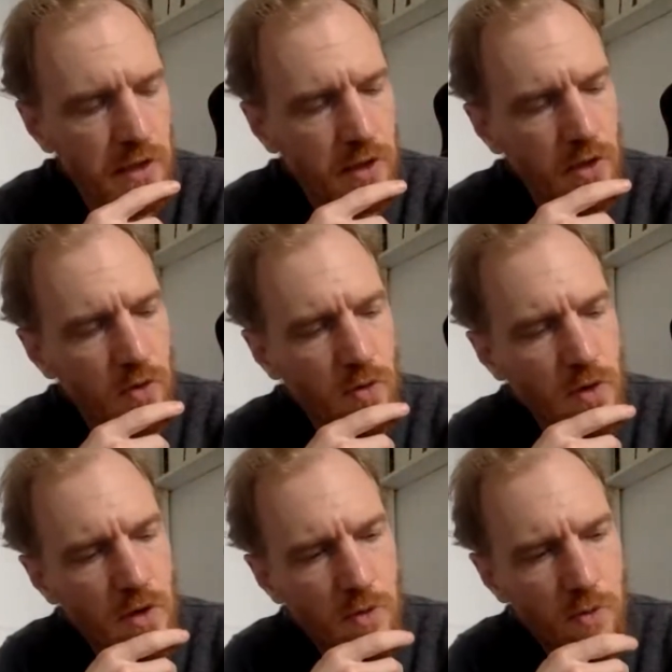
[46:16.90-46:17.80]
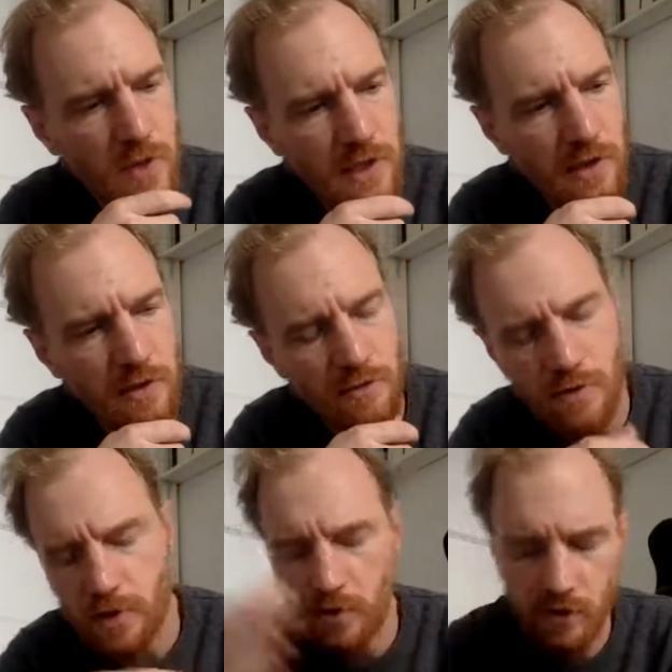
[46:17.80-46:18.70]
you know, be
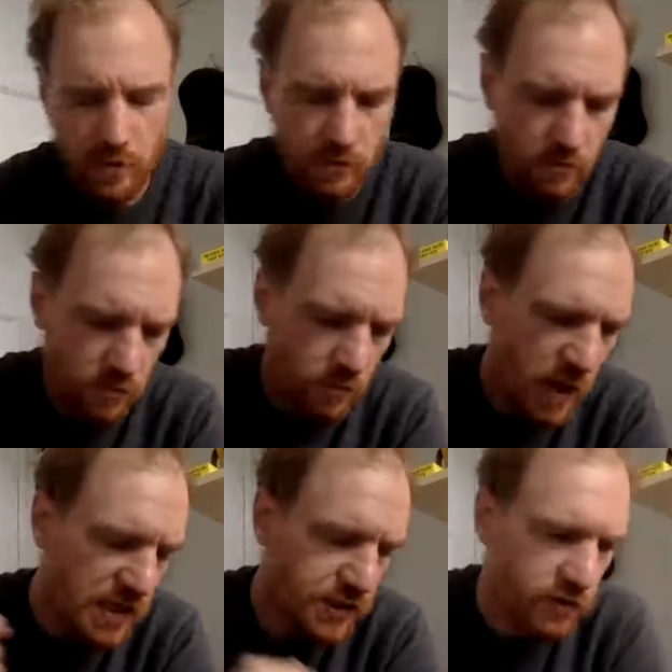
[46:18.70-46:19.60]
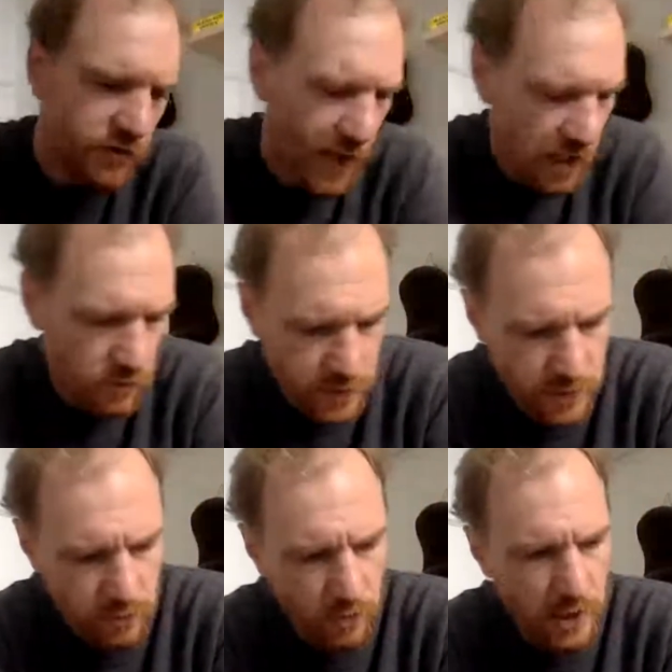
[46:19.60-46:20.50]
the master of the
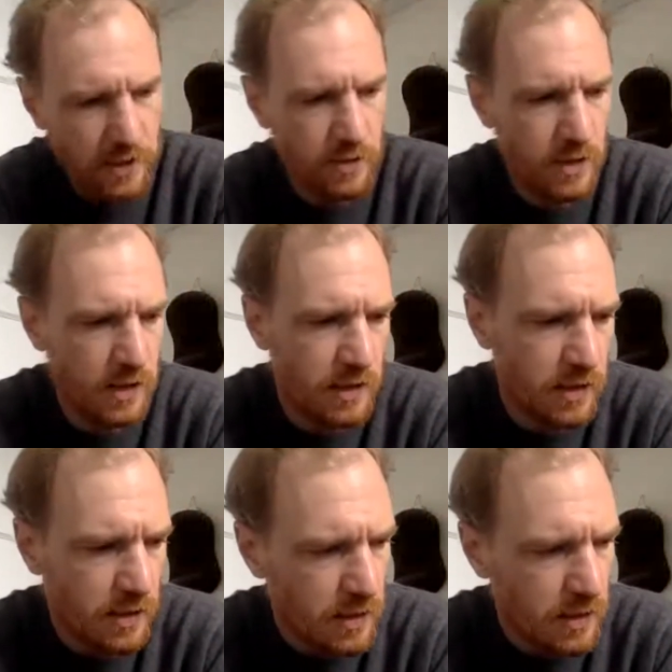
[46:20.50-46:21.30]
house, right? The